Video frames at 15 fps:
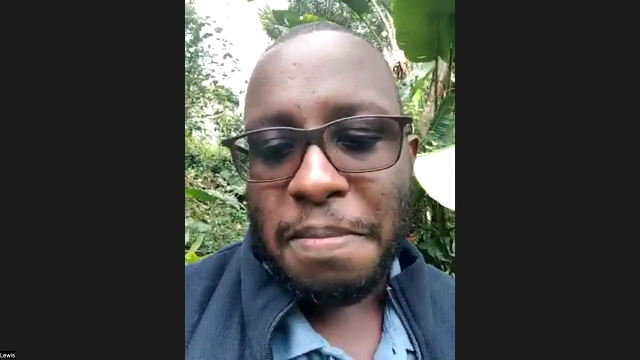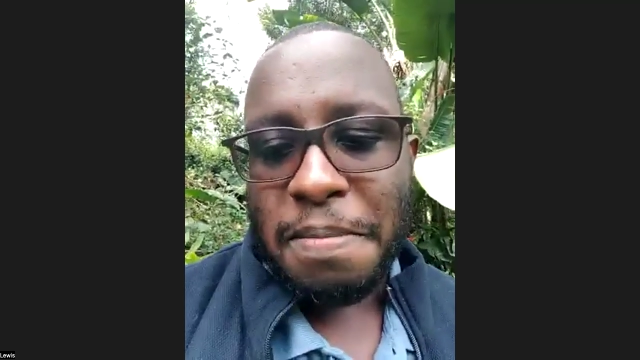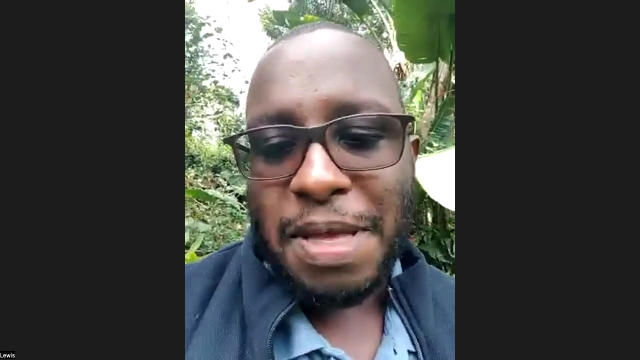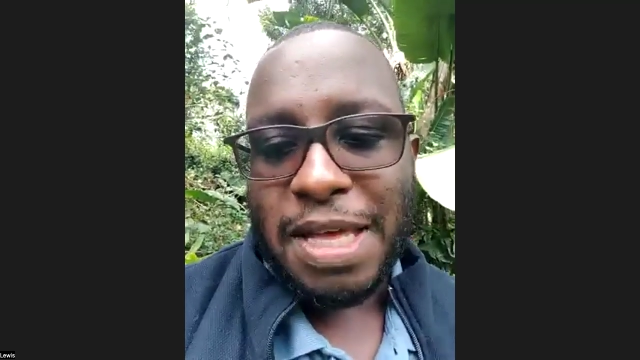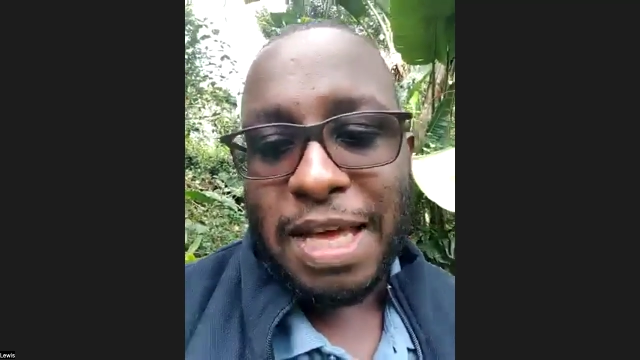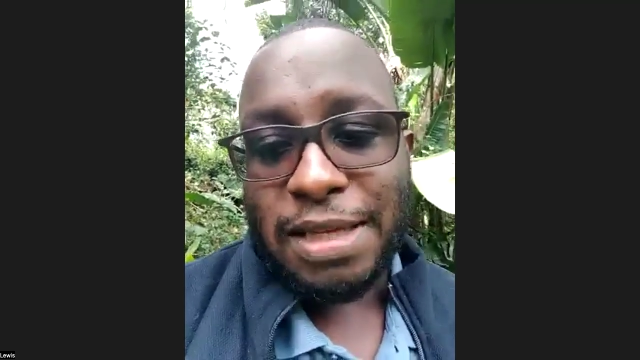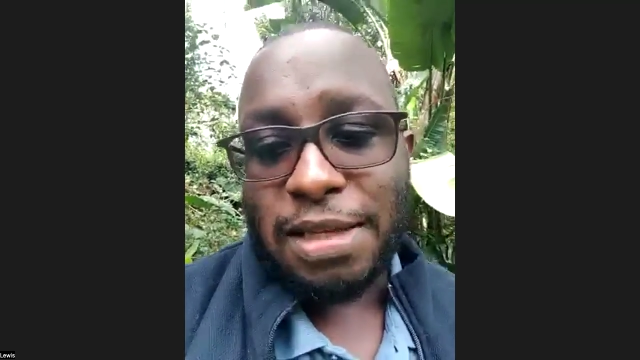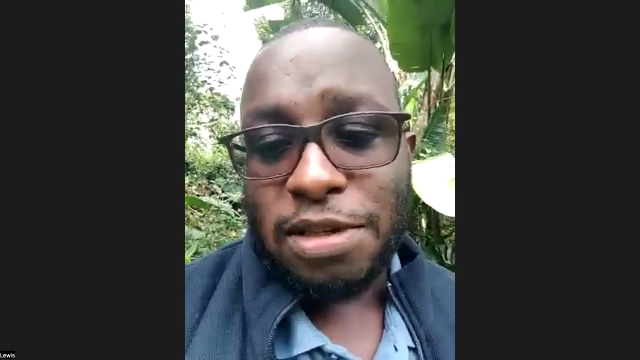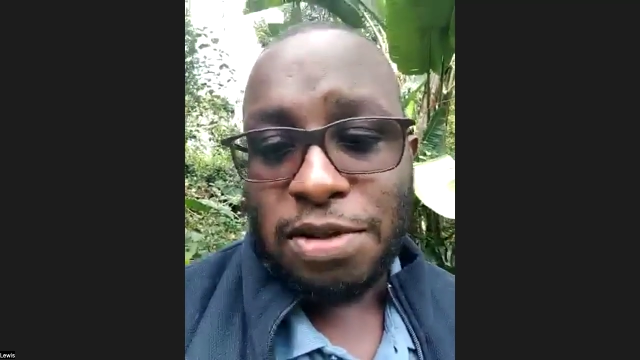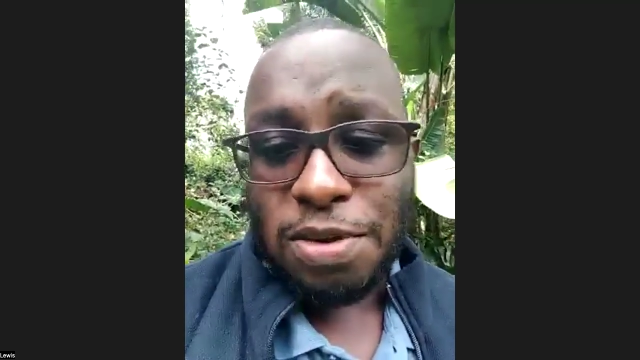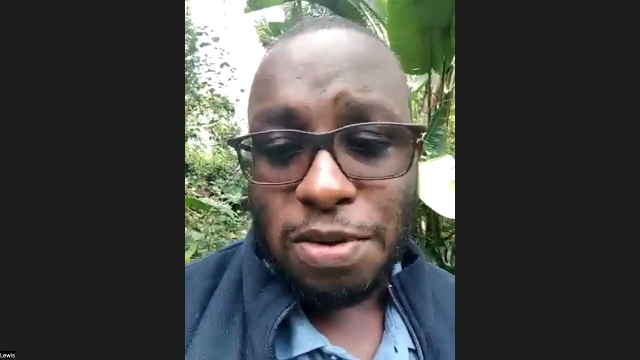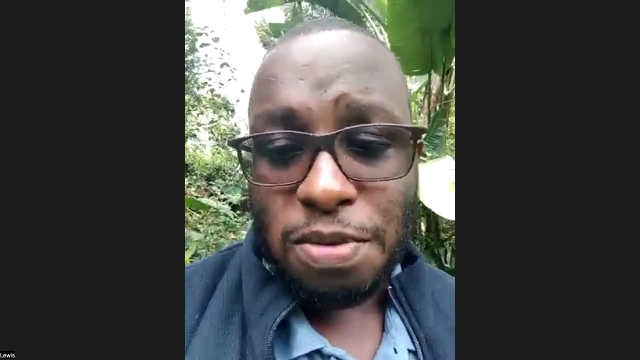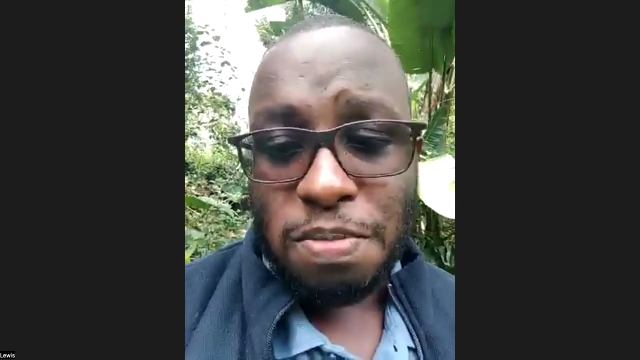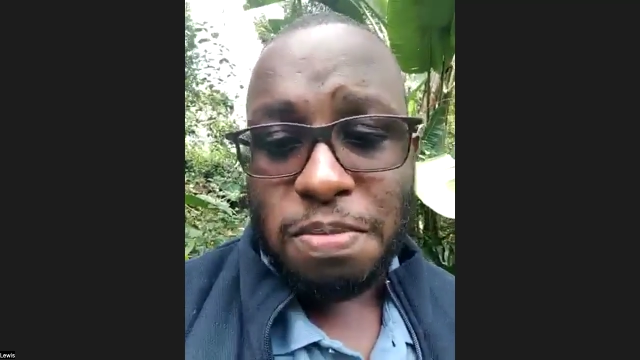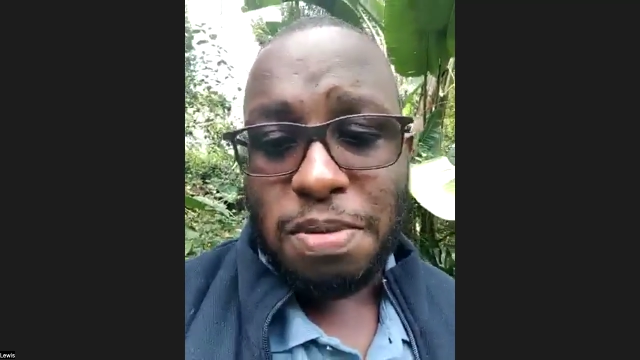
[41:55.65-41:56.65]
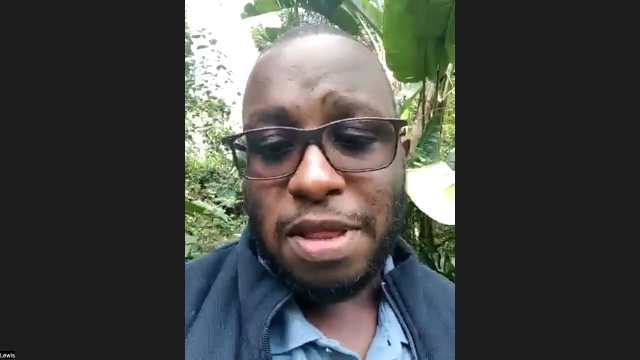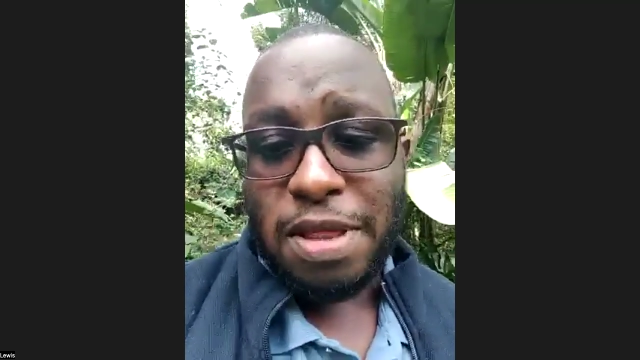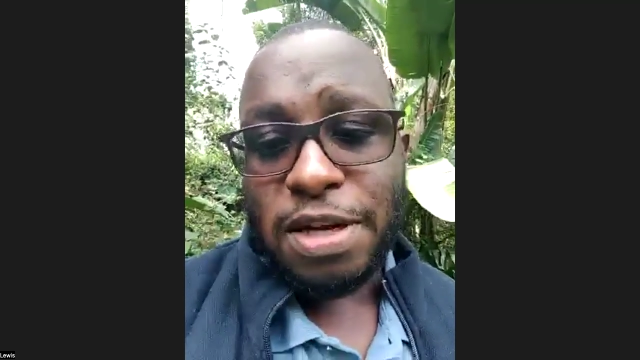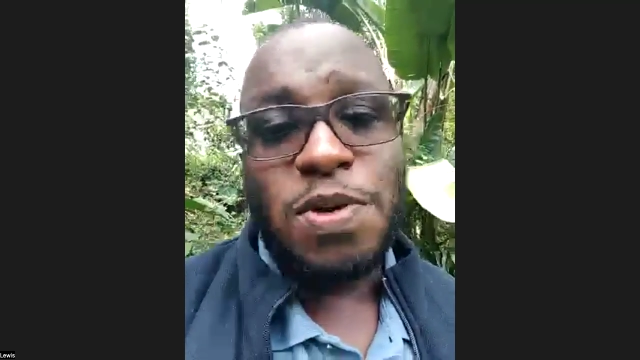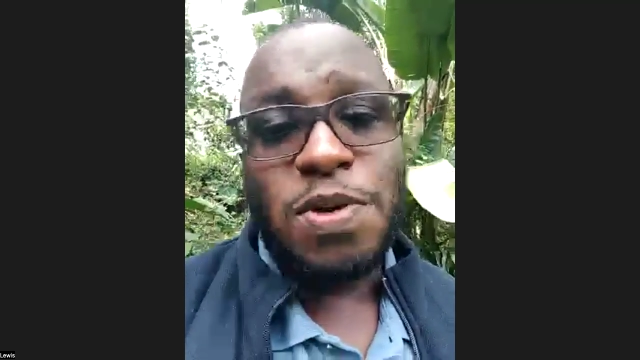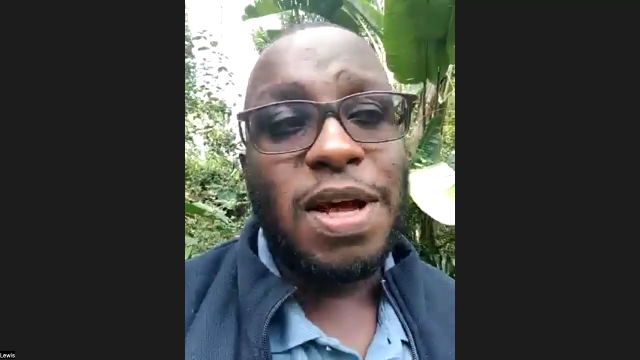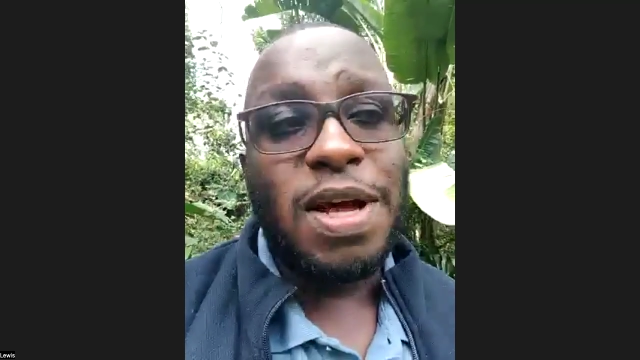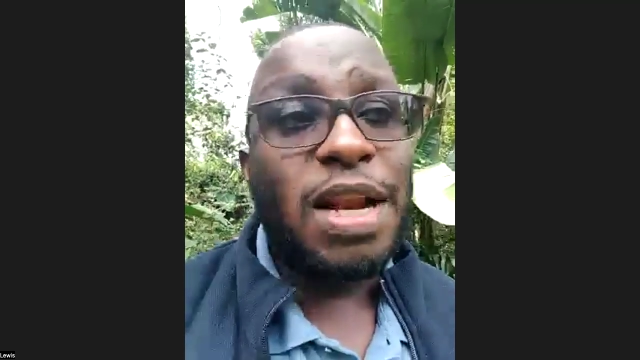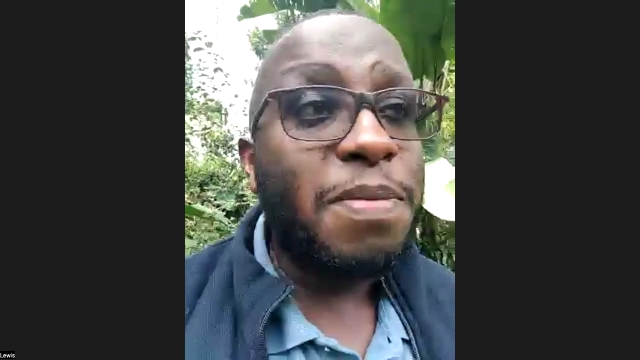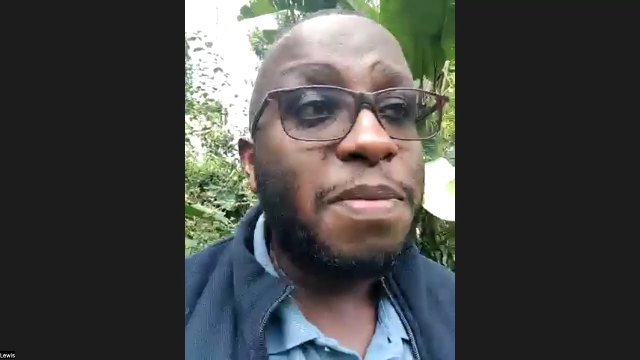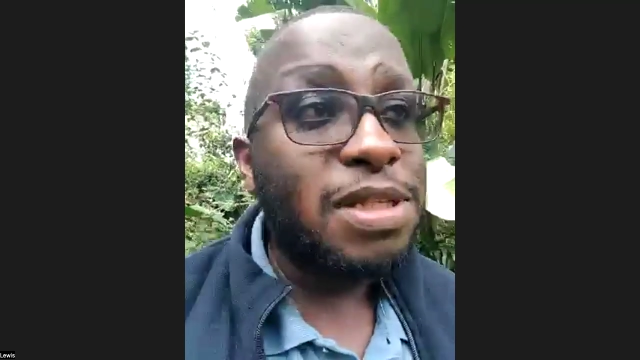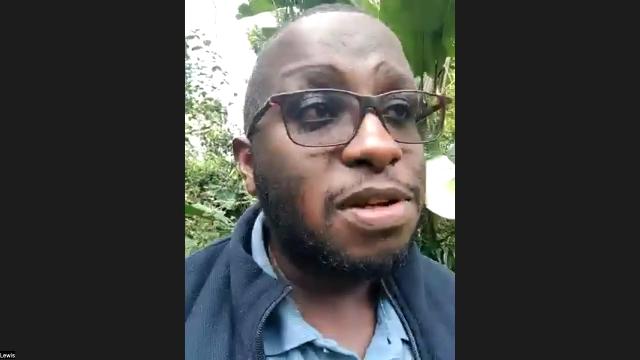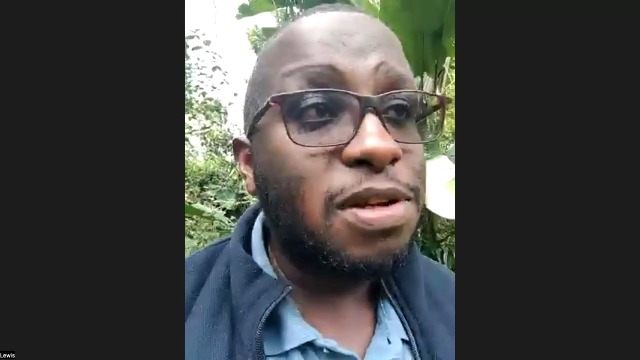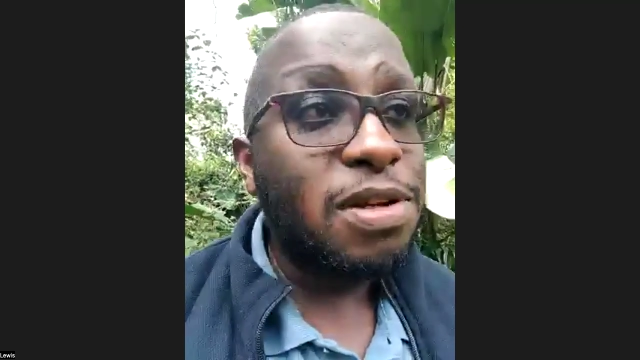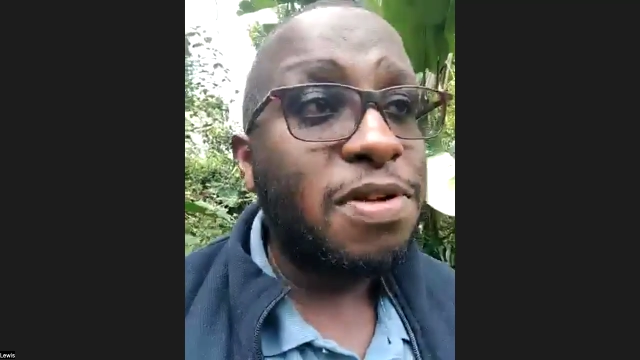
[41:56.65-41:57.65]
Yes, so there are two
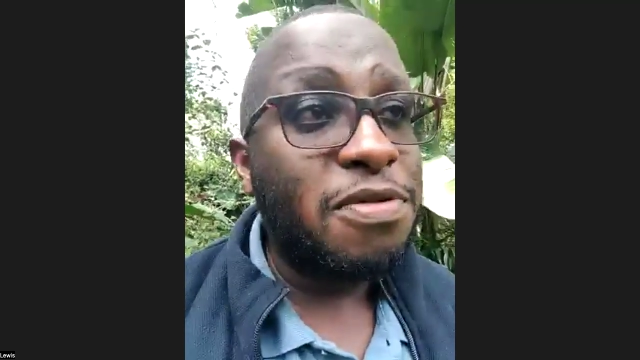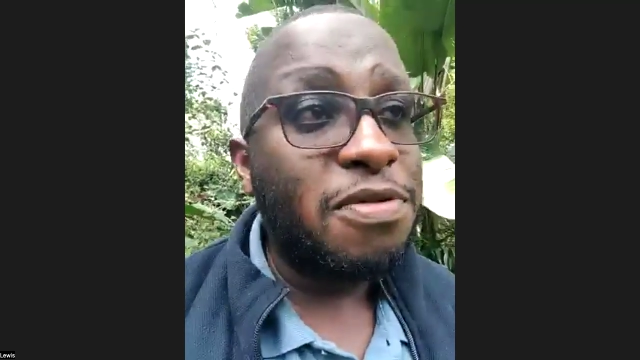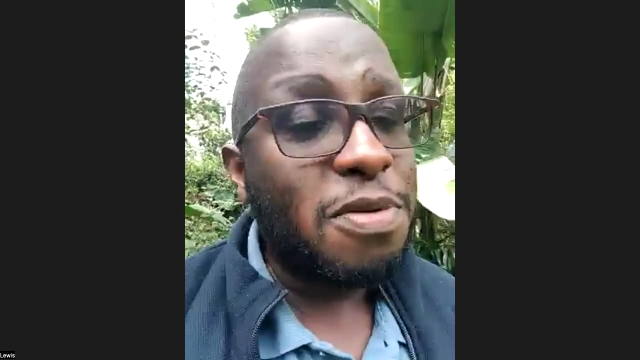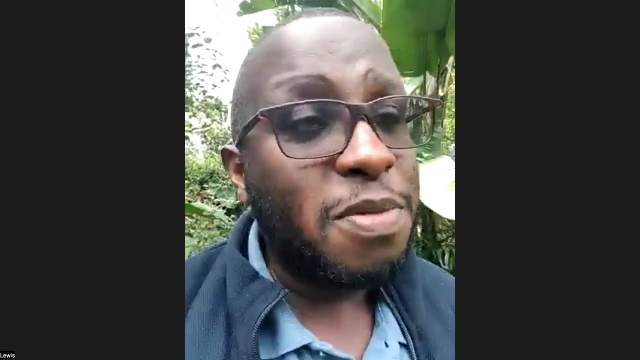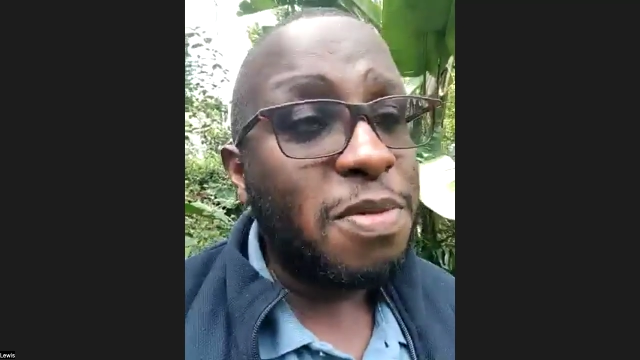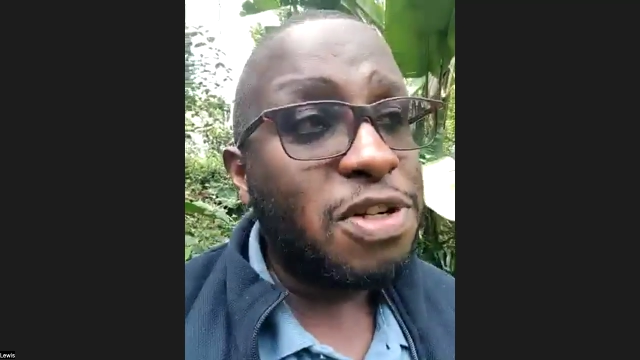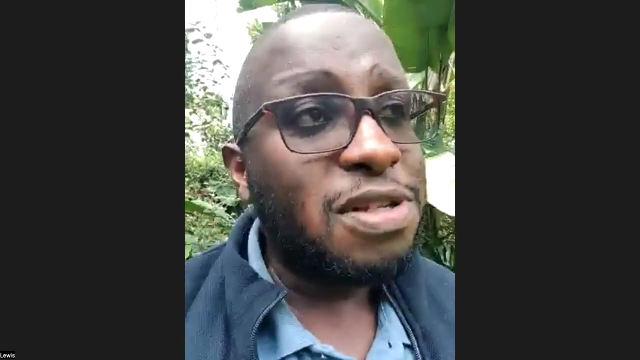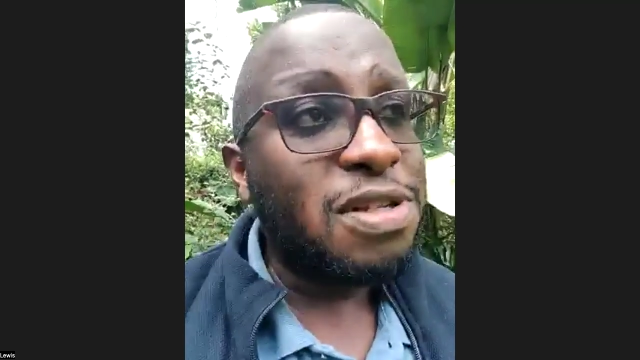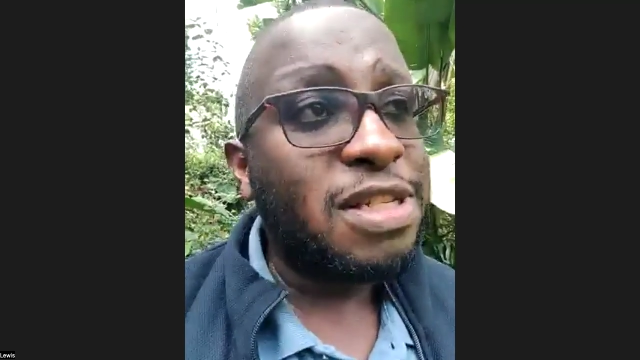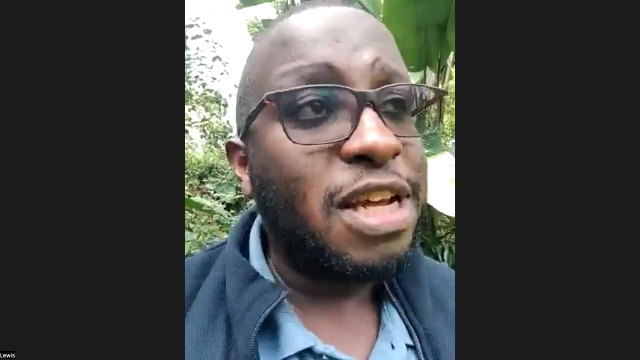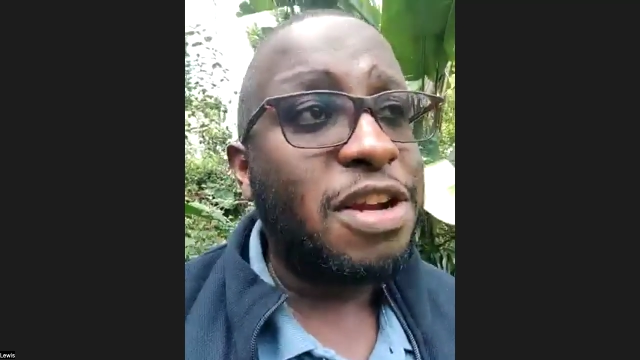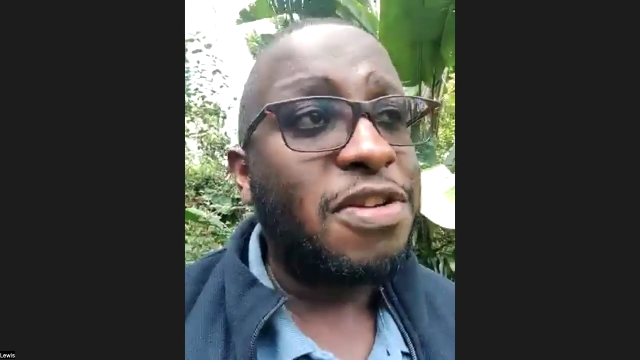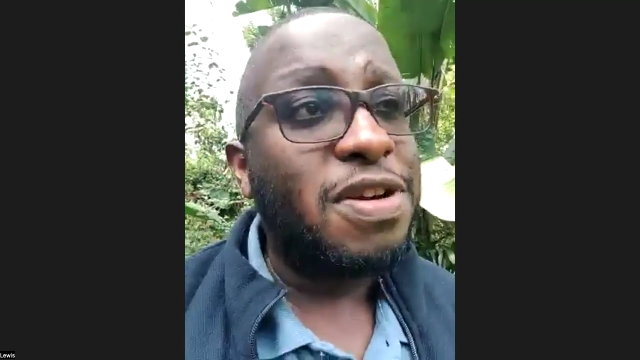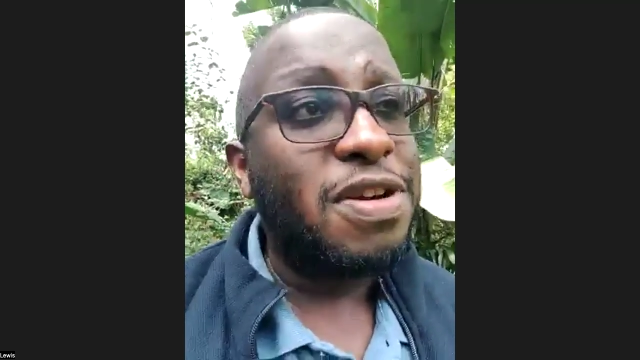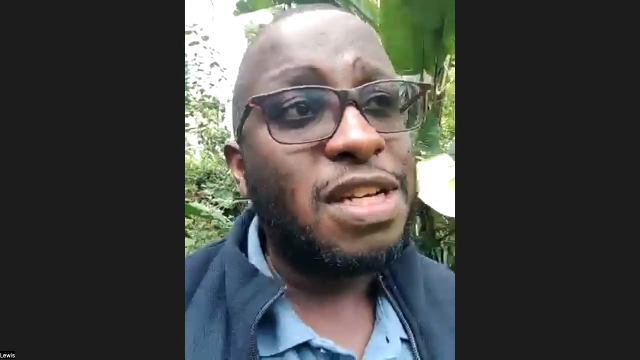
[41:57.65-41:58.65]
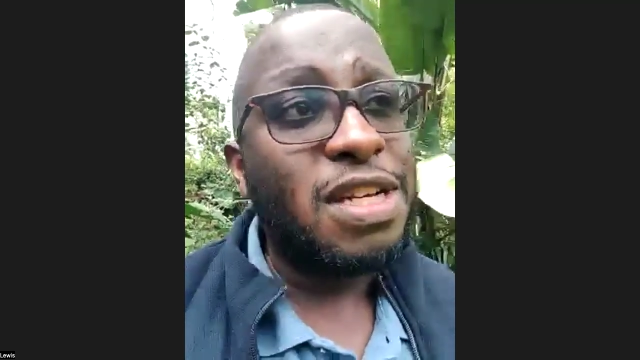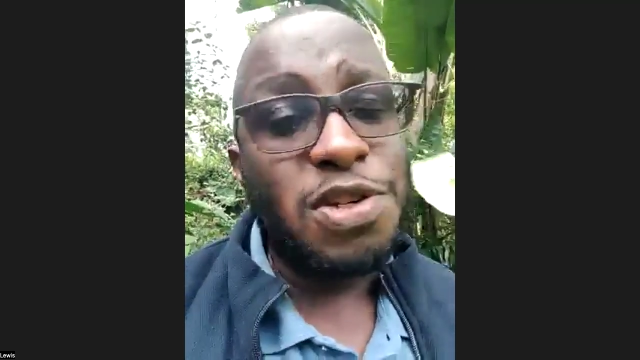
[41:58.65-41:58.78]
elements of information security.